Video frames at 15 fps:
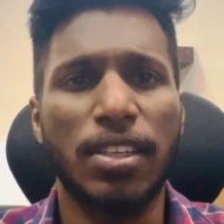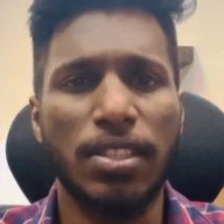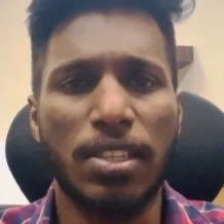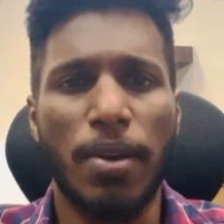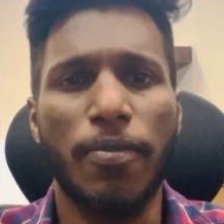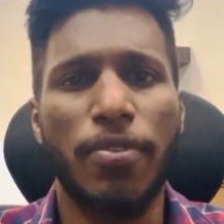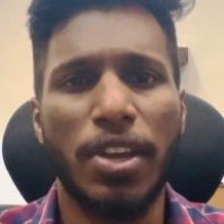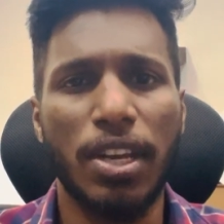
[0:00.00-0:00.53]

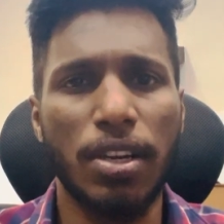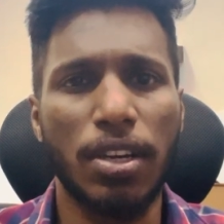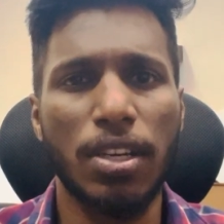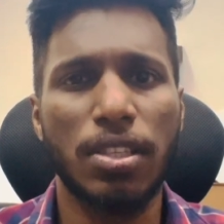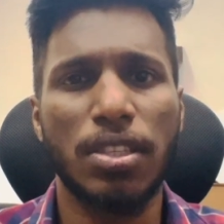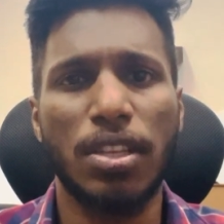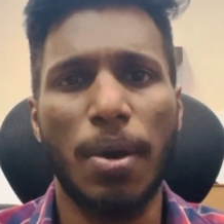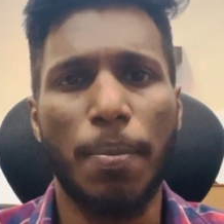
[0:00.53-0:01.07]
some
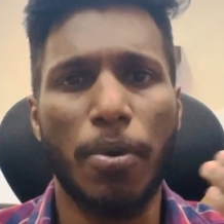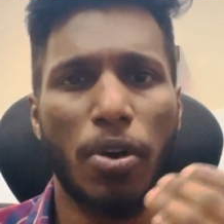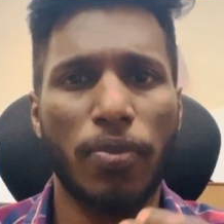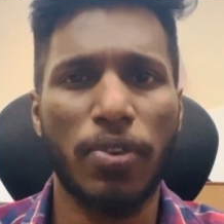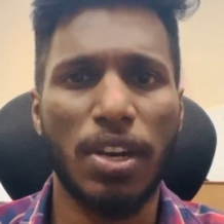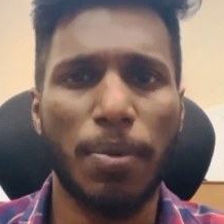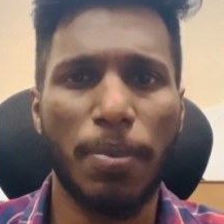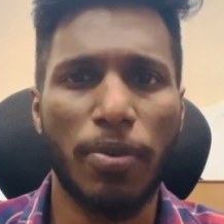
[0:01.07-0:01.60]
figures, the
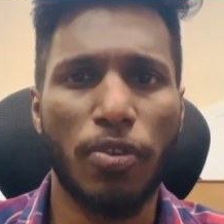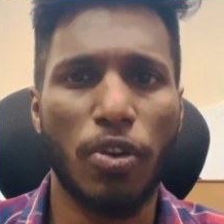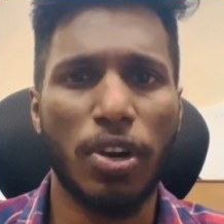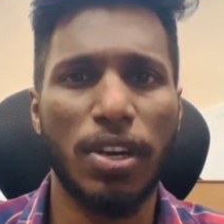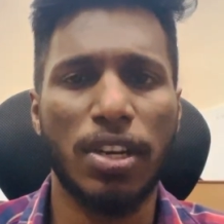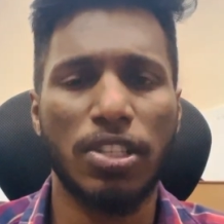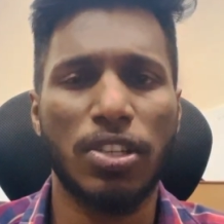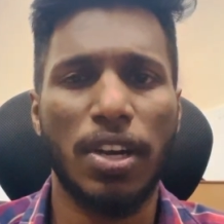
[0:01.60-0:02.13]
profit before
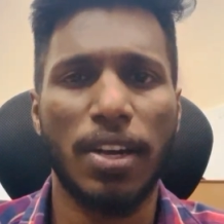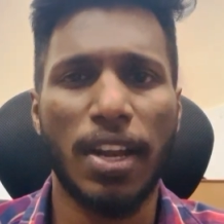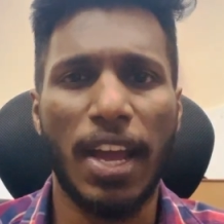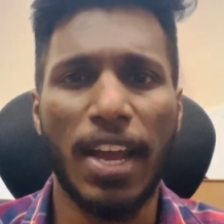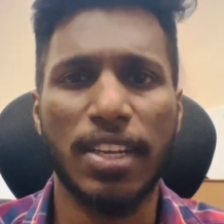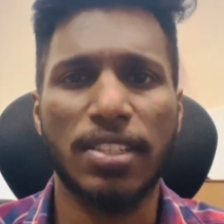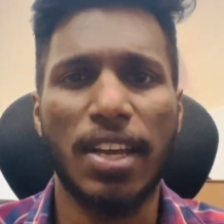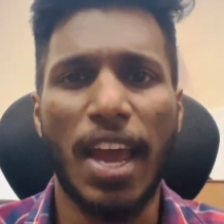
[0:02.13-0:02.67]
interest and
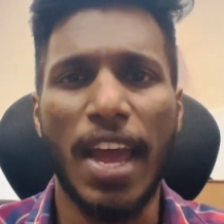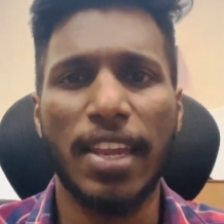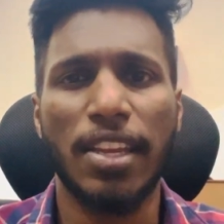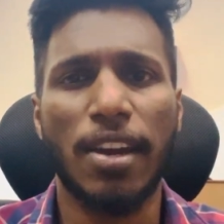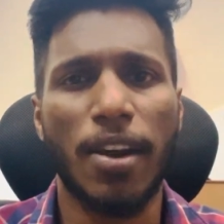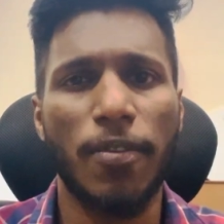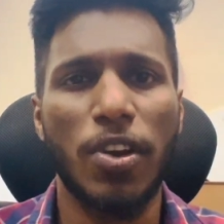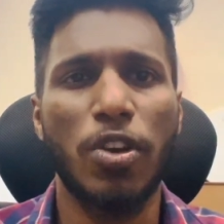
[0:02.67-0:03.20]
tax and the
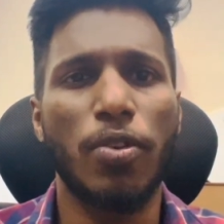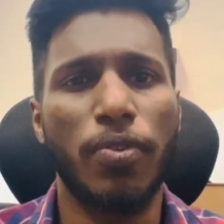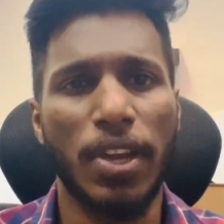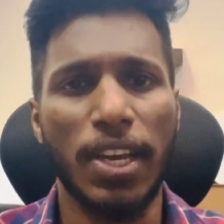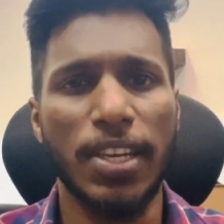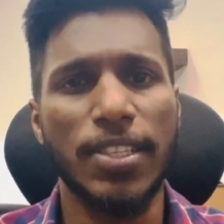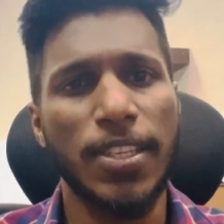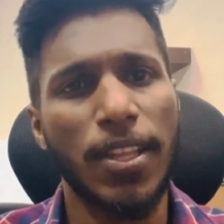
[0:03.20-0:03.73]
revenue
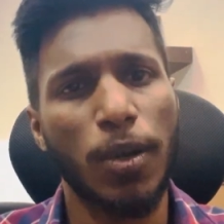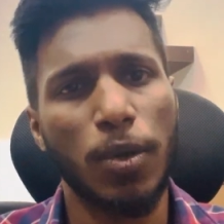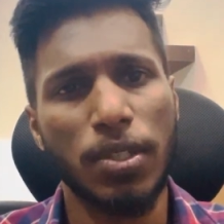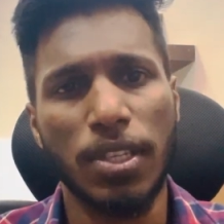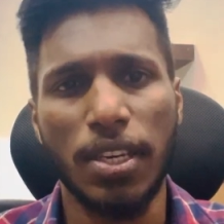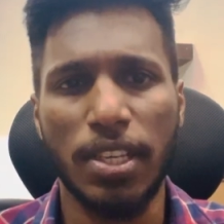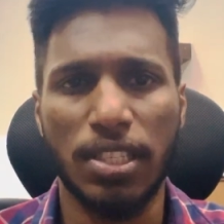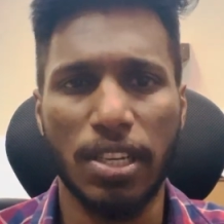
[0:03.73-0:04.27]
figures in the
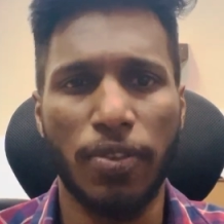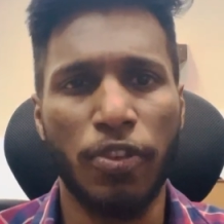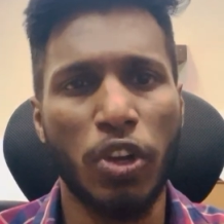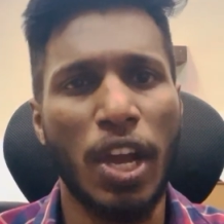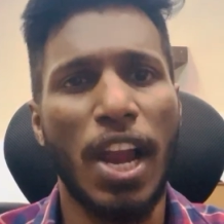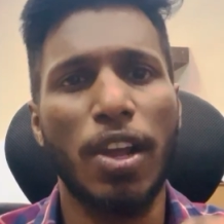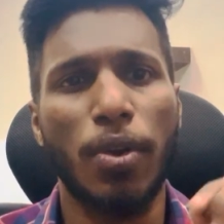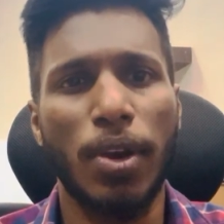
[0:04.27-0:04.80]
question itself to
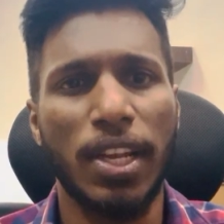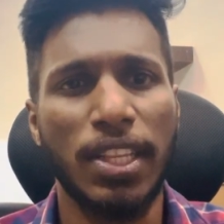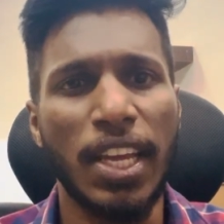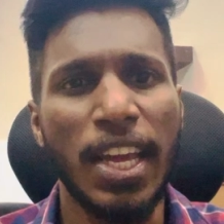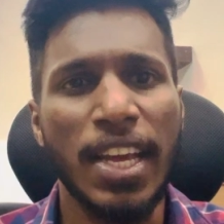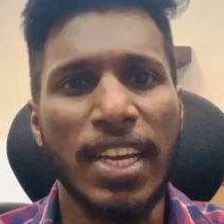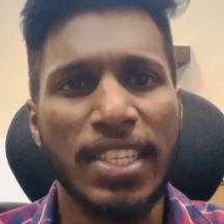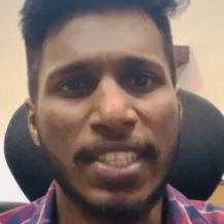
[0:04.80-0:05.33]
calculate the
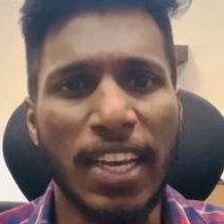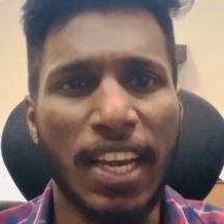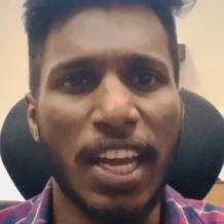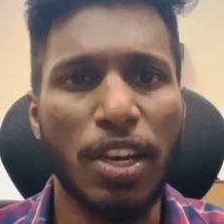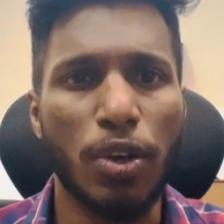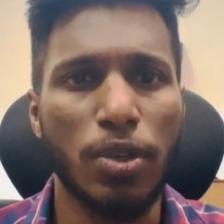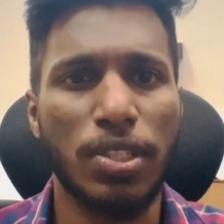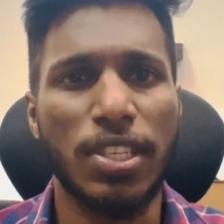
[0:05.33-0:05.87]

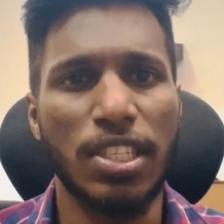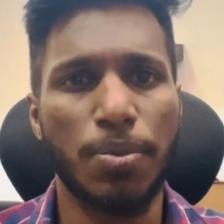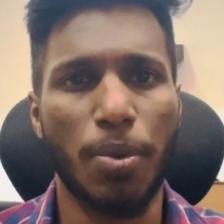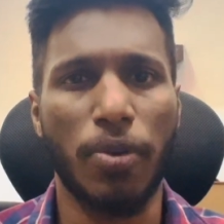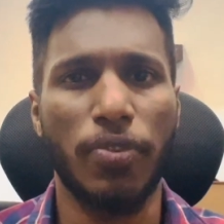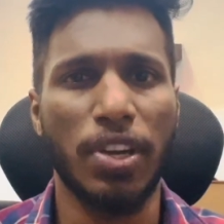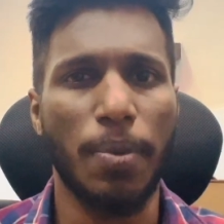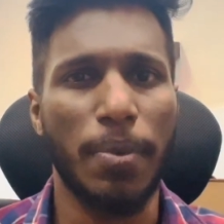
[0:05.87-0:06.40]
second question's
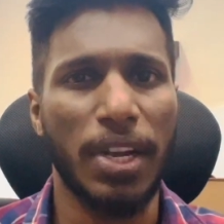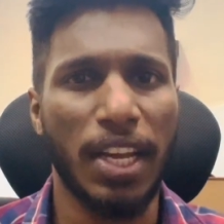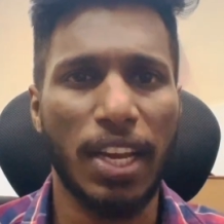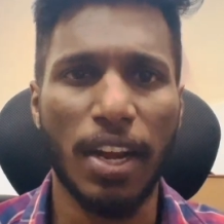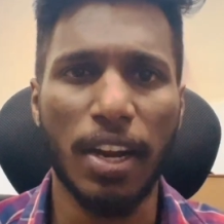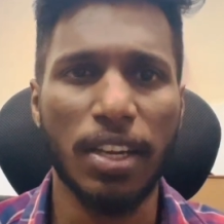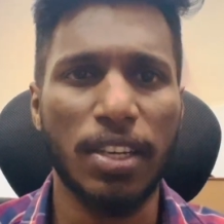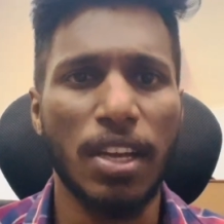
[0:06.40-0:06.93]
profitability,
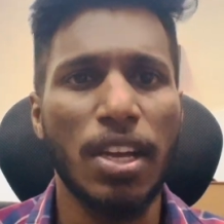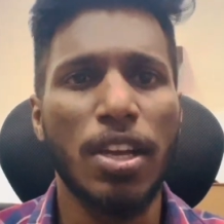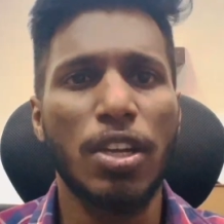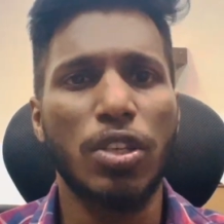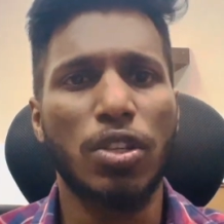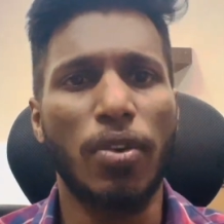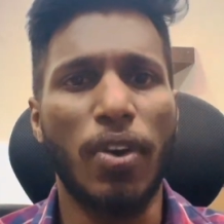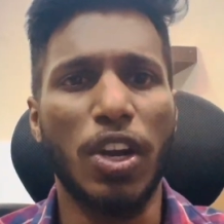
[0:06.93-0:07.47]
correct?
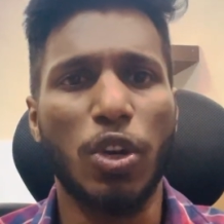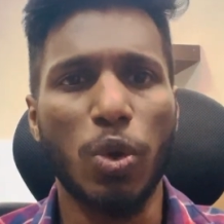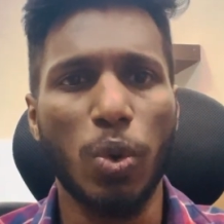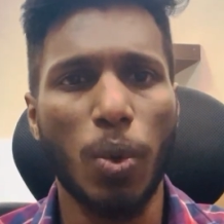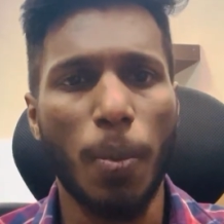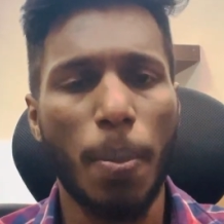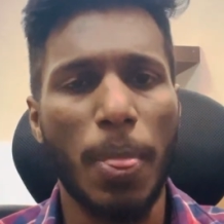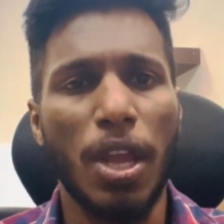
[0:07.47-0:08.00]
So what you
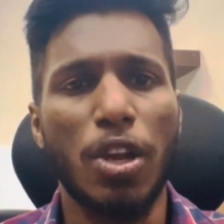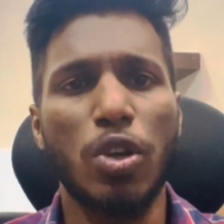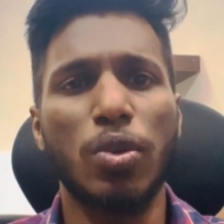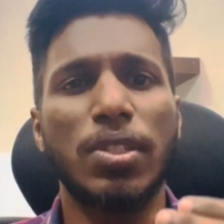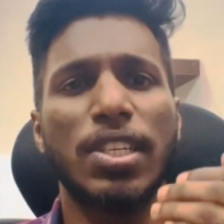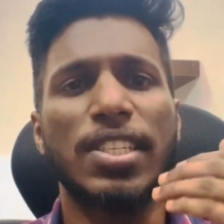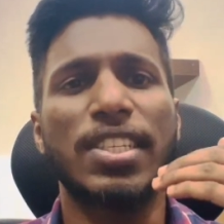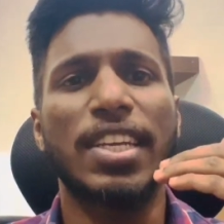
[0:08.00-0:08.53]
do, you
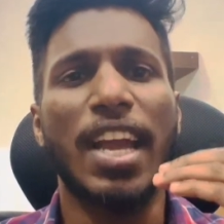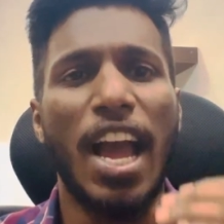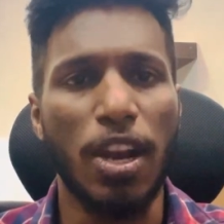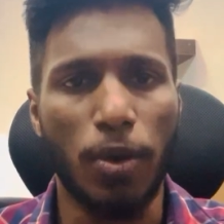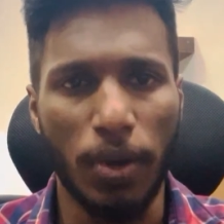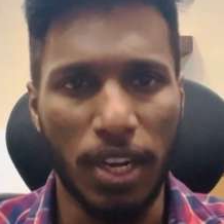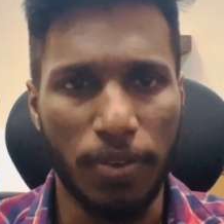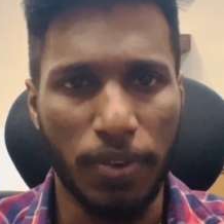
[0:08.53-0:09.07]
just
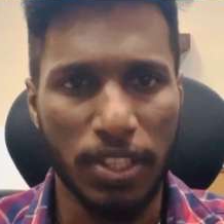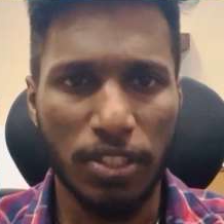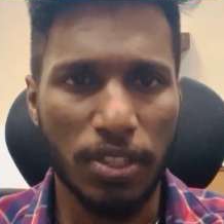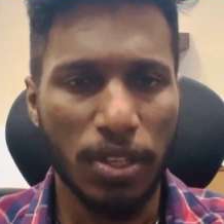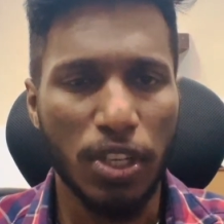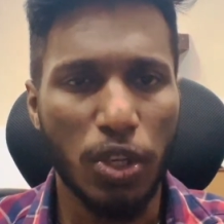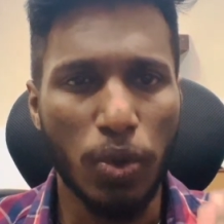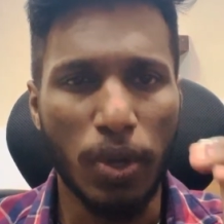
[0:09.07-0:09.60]
calculate first.
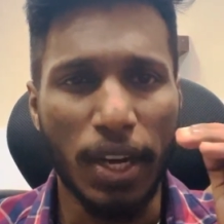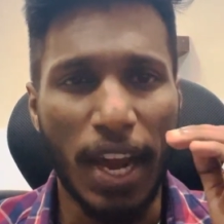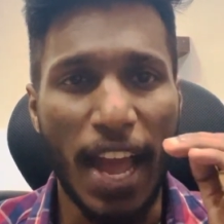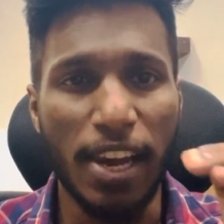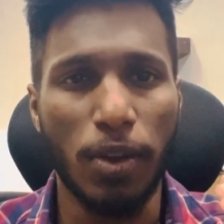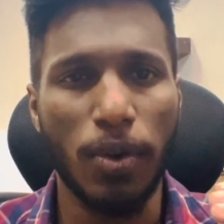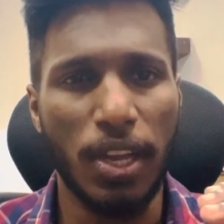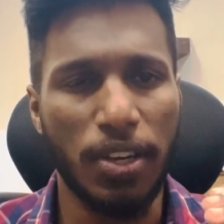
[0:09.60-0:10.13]
You
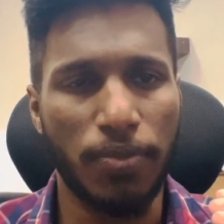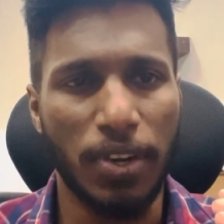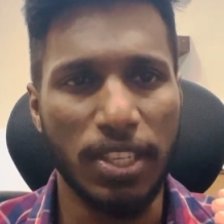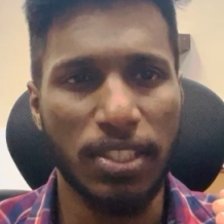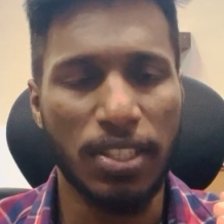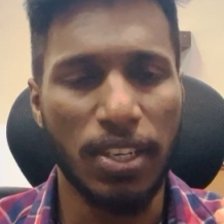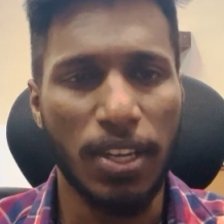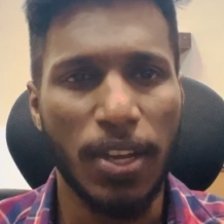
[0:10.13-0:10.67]
calculate
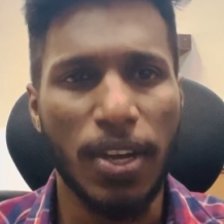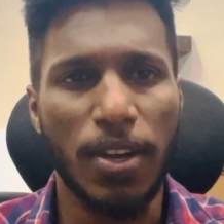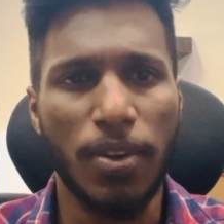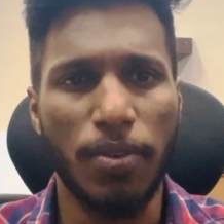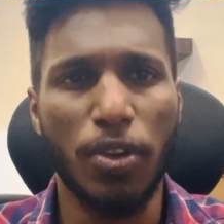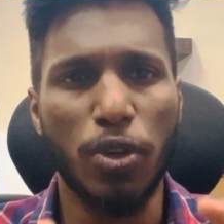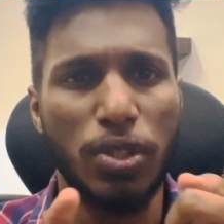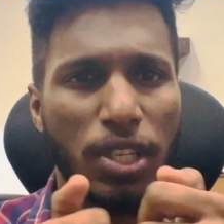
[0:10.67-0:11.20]
first
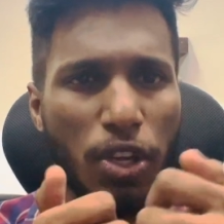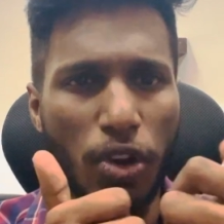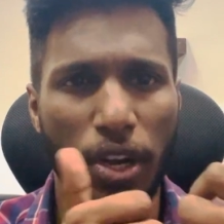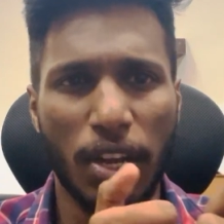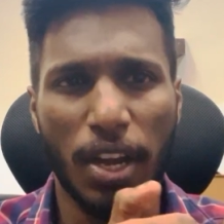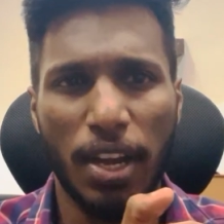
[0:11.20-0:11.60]
using your